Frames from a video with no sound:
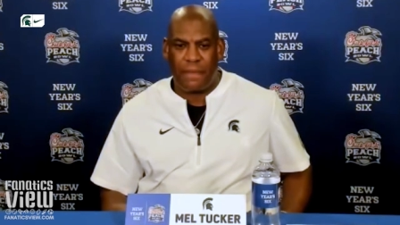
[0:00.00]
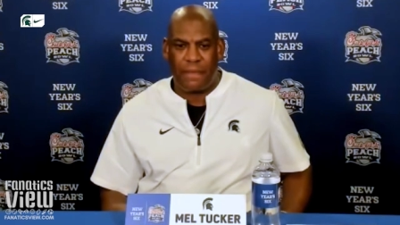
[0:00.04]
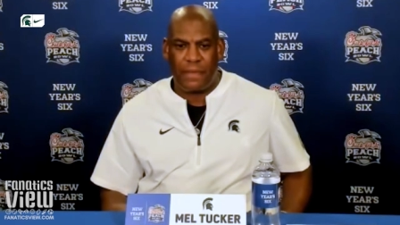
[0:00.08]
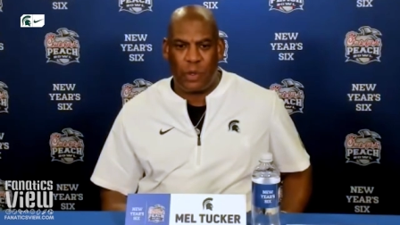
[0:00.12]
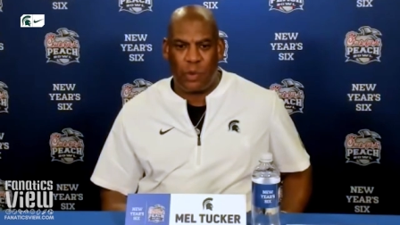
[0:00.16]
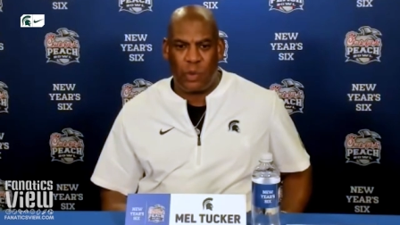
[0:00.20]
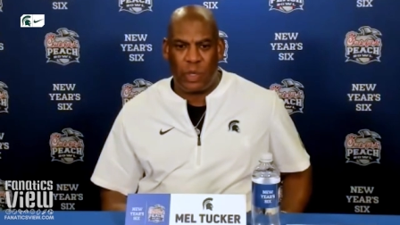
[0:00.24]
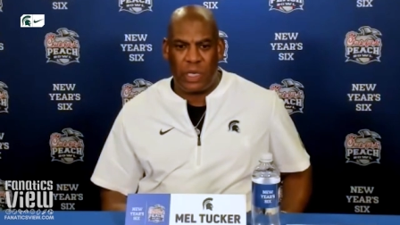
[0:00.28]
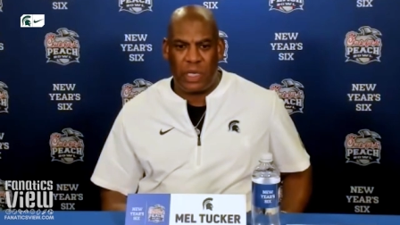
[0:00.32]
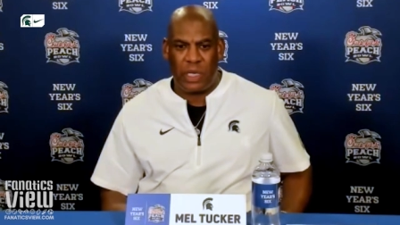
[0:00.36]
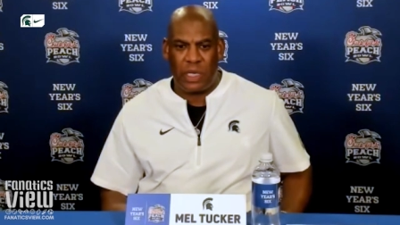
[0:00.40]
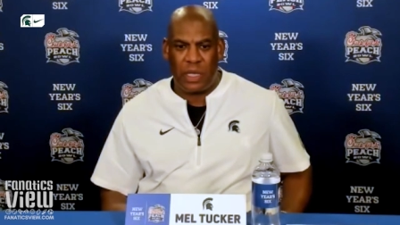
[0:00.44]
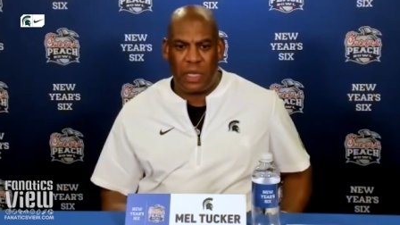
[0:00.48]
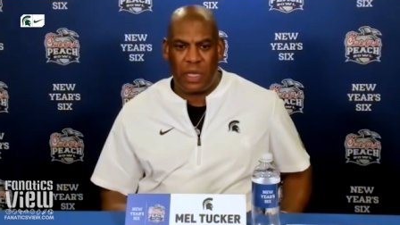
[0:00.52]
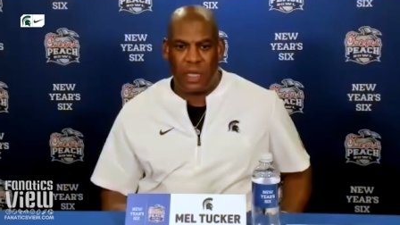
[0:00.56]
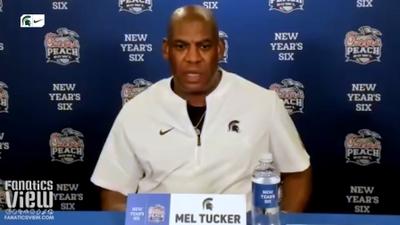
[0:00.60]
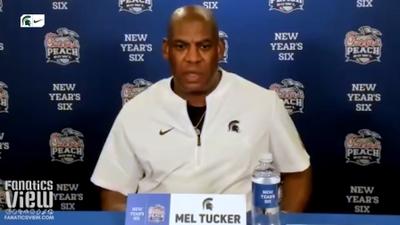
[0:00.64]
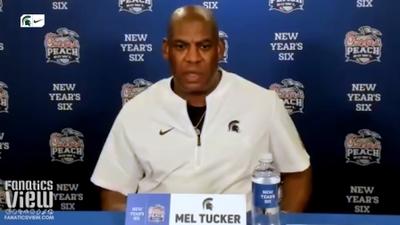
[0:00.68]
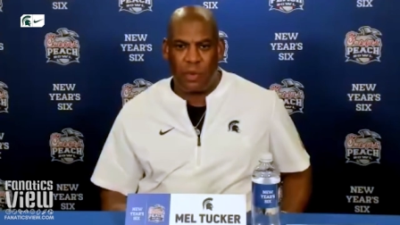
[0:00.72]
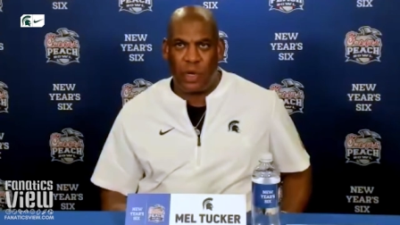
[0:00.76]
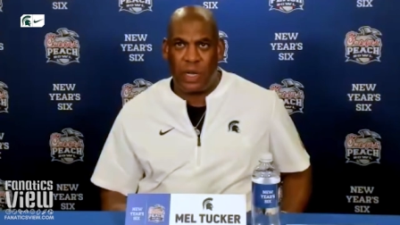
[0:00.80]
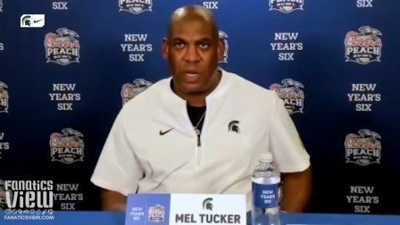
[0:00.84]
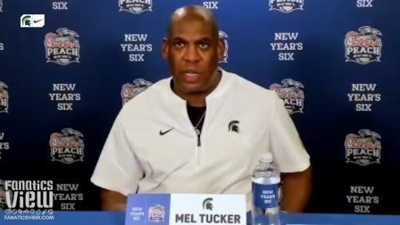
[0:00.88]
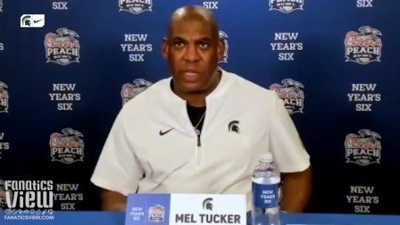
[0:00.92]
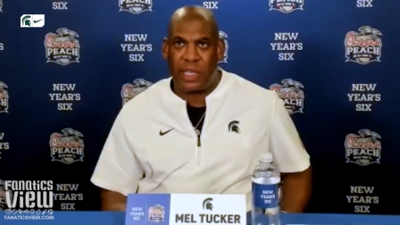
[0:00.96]
I want
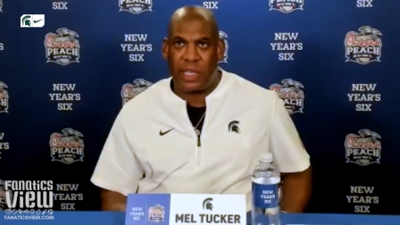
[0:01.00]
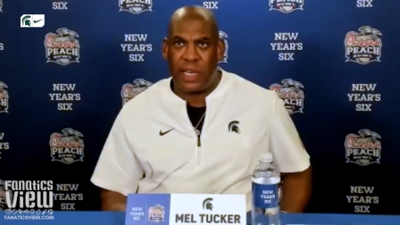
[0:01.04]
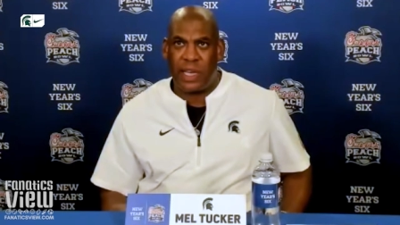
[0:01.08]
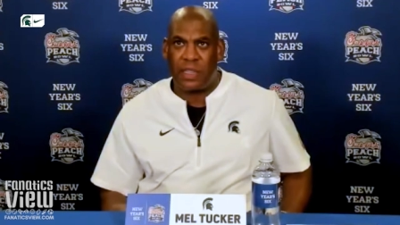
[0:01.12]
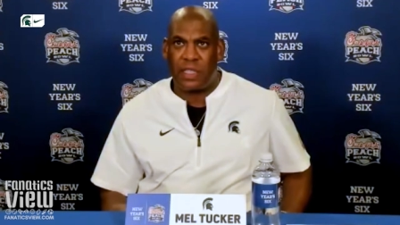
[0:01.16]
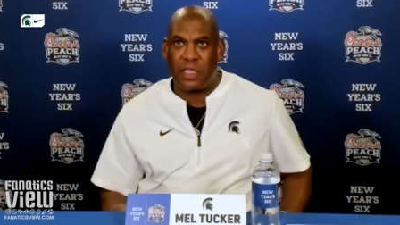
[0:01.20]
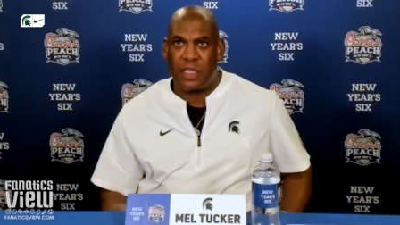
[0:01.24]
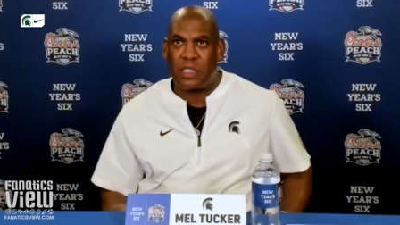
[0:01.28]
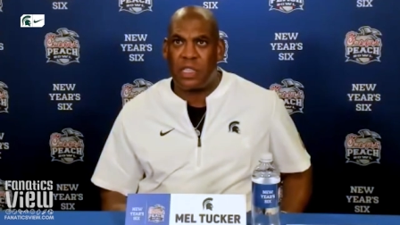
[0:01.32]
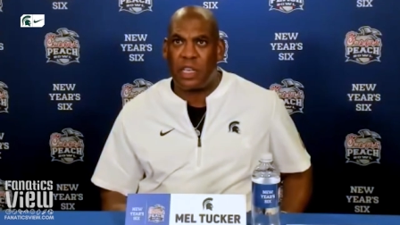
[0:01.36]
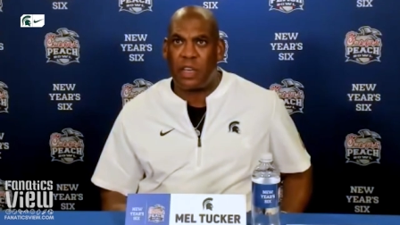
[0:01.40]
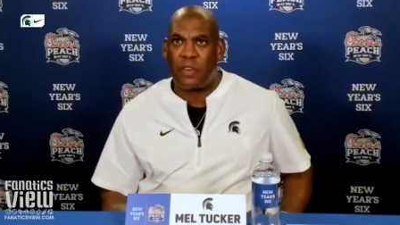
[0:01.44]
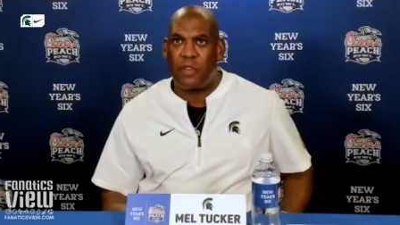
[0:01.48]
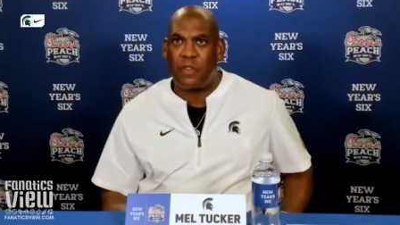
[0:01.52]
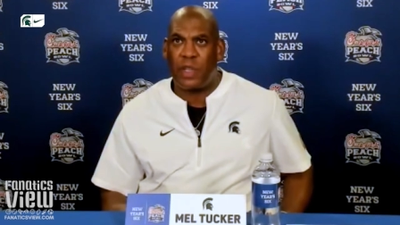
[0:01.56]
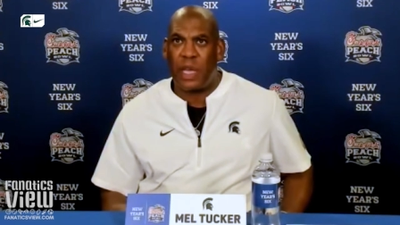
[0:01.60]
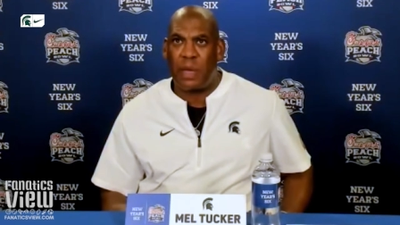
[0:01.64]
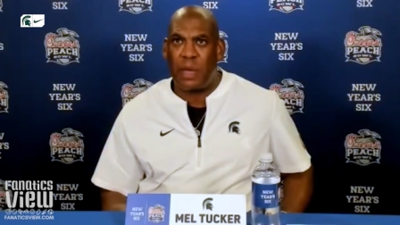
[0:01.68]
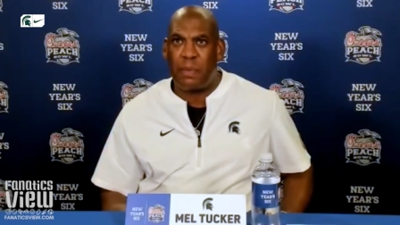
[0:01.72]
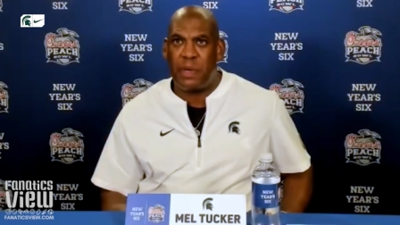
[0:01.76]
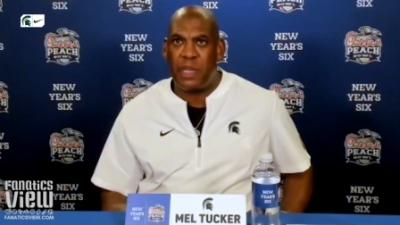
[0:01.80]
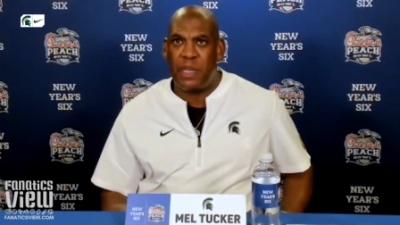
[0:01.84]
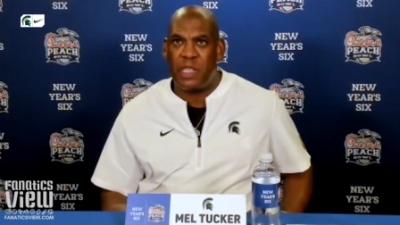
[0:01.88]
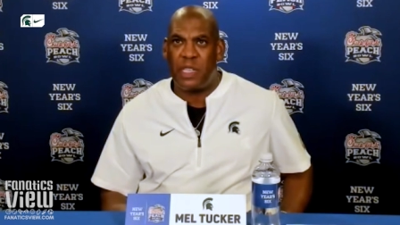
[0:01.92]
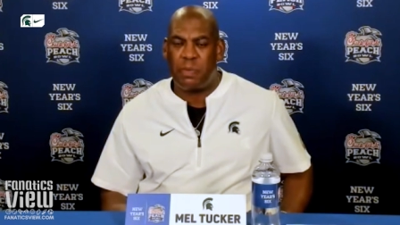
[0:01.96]
to want to thank the Chick Fil
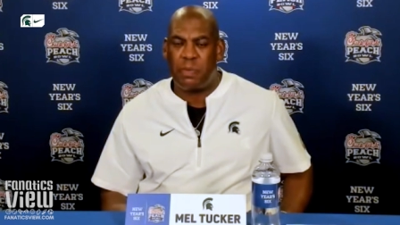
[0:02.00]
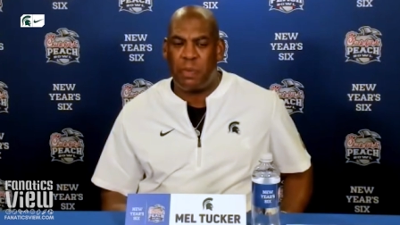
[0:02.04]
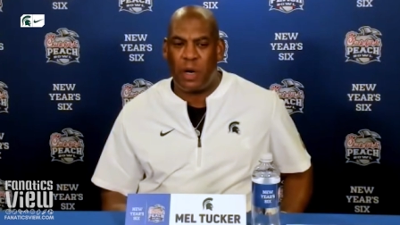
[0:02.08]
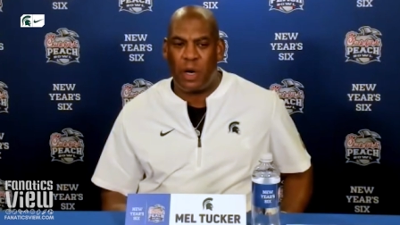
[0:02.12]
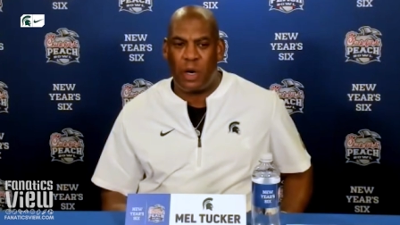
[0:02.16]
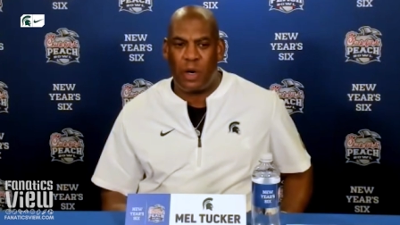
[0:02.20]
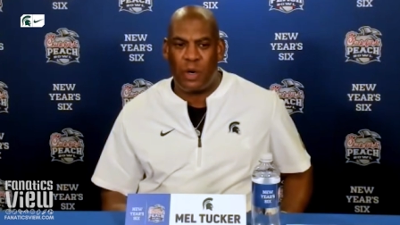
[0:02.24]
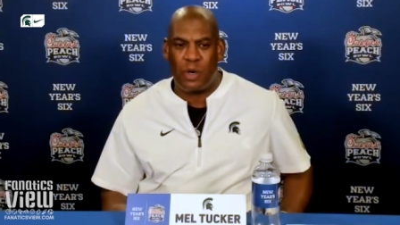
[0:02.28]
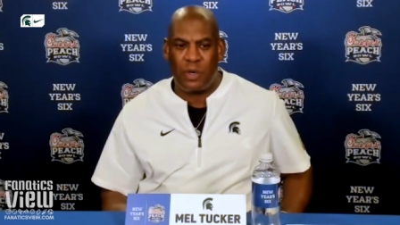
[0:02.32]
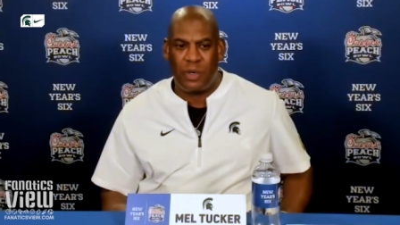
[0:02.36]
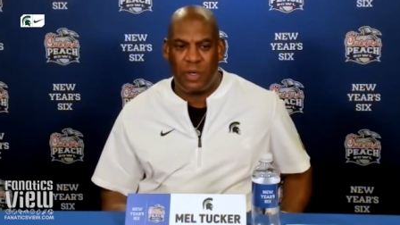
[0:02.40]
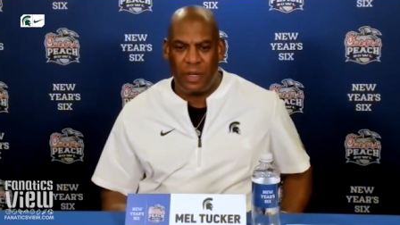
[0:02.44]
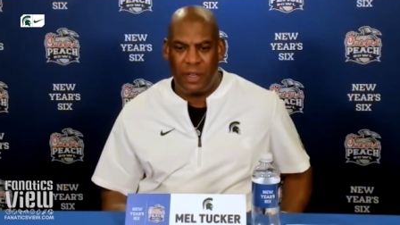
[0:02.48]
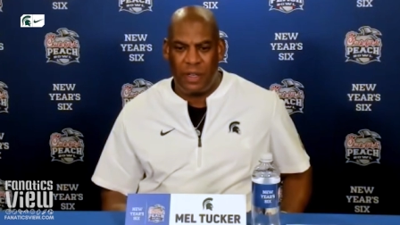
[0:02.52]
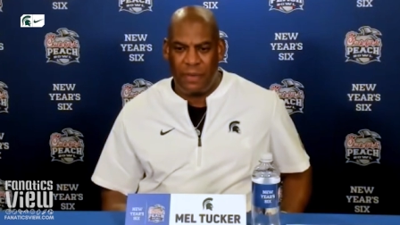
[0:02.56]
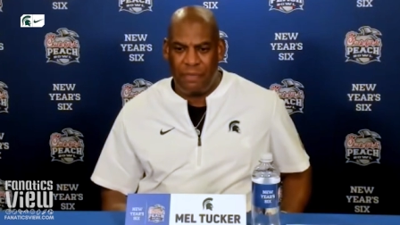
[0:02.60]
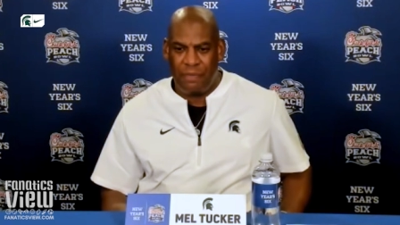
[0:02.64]
A Peach Bowl